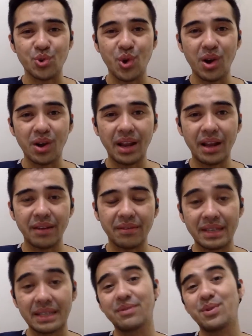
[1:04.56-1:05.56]
life. And of
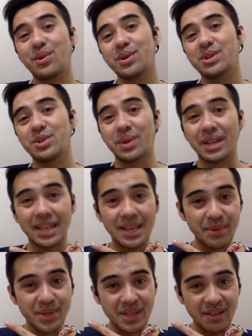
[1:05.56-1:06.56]
course, you want to keep yourself
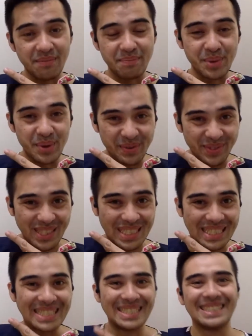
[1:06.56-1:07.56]
beautiful
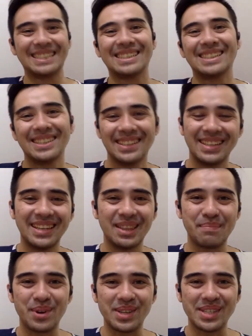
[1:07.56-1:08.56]
in the
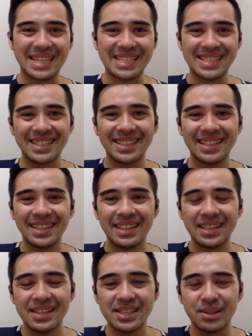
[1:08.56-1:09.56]
process.
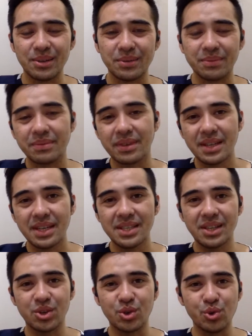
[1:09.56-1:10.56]
So, is it a
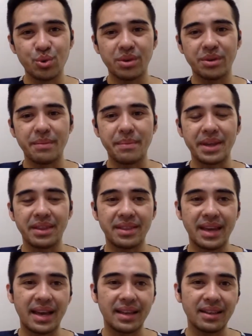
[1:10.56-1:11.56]
truth or a myth that
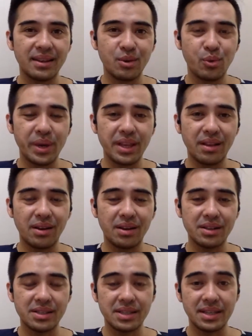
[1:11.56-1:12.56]
weight loss
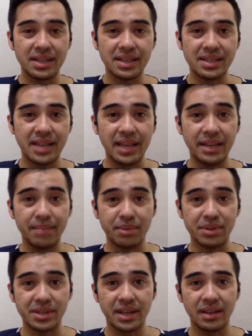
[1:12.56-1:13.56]
is 80%